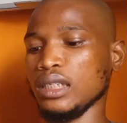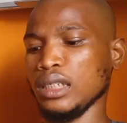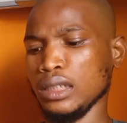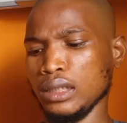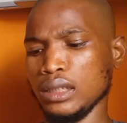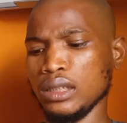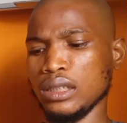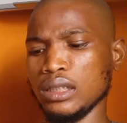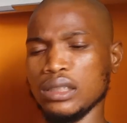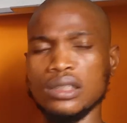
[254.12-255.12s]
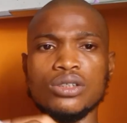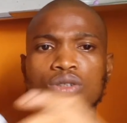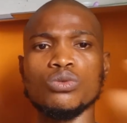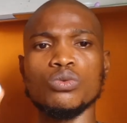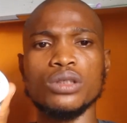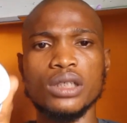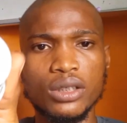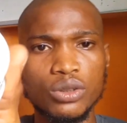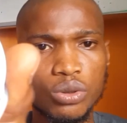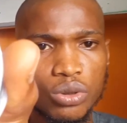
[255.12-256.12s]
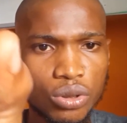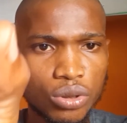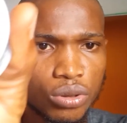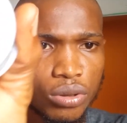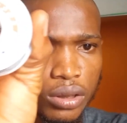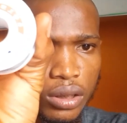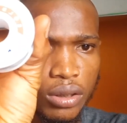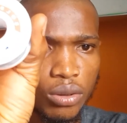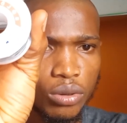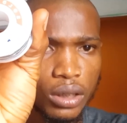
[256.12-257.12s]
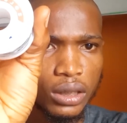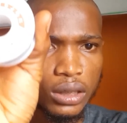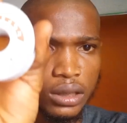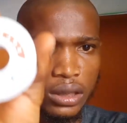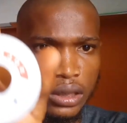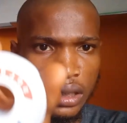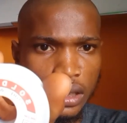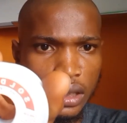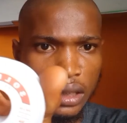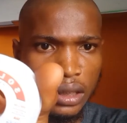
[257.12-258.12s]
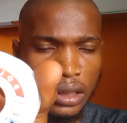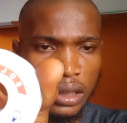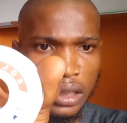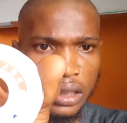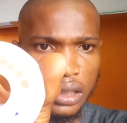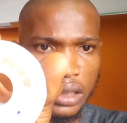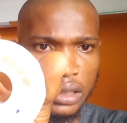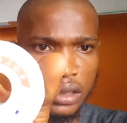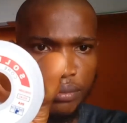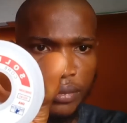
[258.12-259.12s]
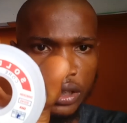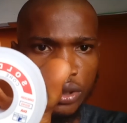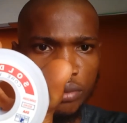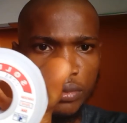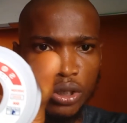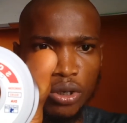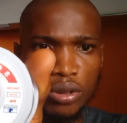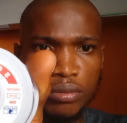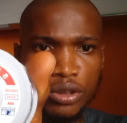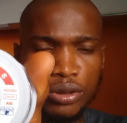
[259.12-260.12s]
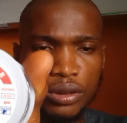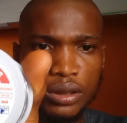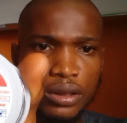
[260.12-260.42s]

and this is the one I use. Take a look at it. It might not be common.